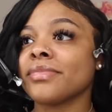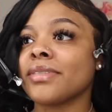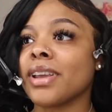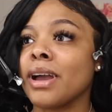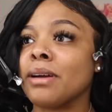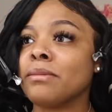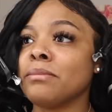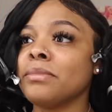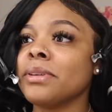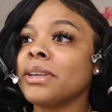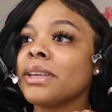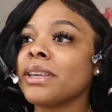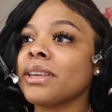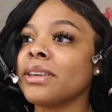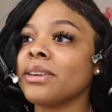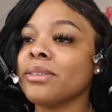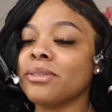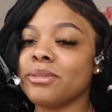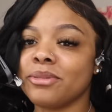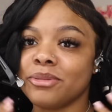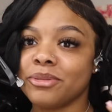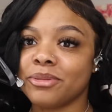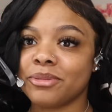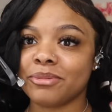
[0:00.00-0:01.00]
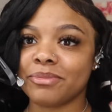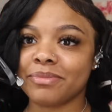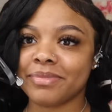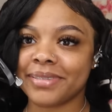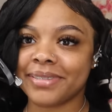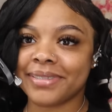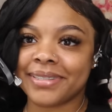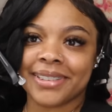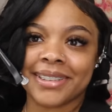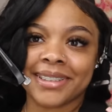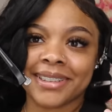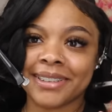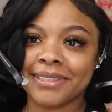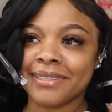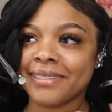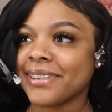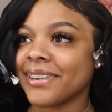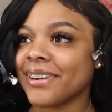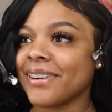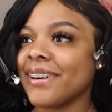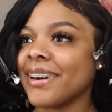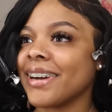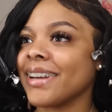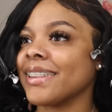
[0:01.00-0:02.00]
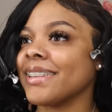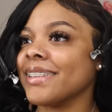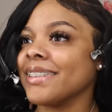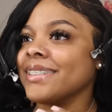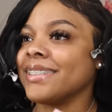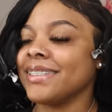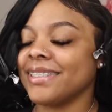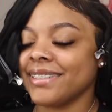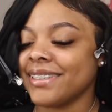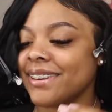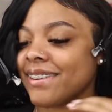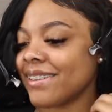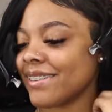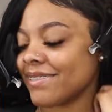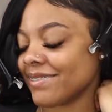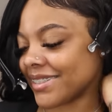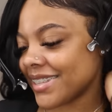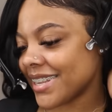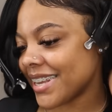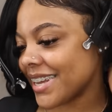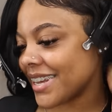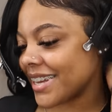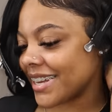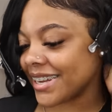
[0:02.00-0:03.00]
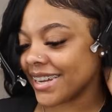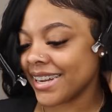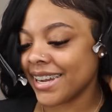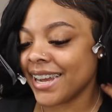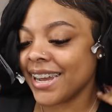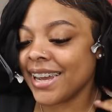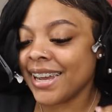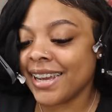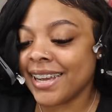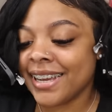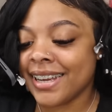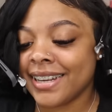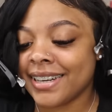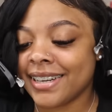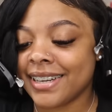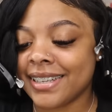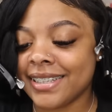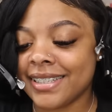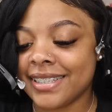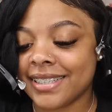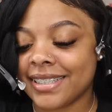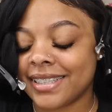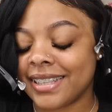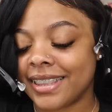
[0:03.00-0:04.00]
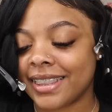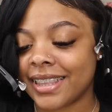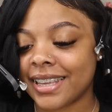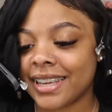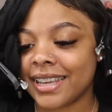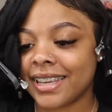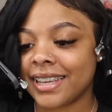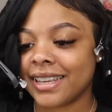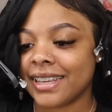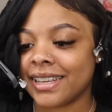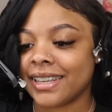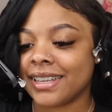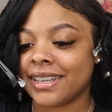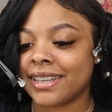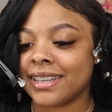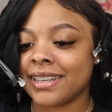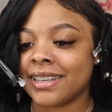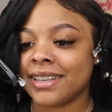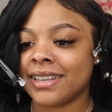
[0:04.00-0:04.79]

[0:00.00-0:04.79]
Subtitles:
I'm gonna be cute regardless. You know what I'm saying? That's just a thing.